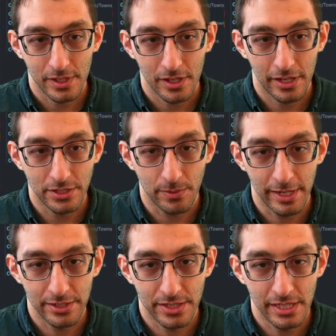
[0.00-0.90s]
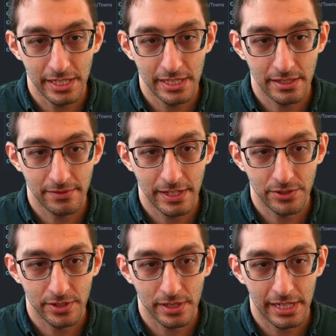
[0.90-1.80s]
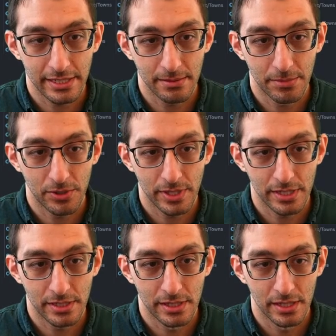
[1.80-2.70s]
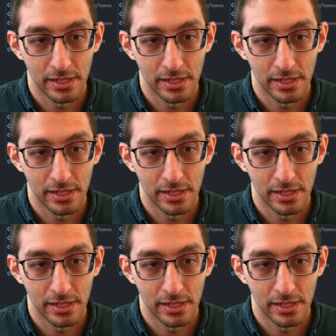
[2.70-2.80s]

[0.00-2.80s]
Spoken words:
All right, so where C is adventurer class component,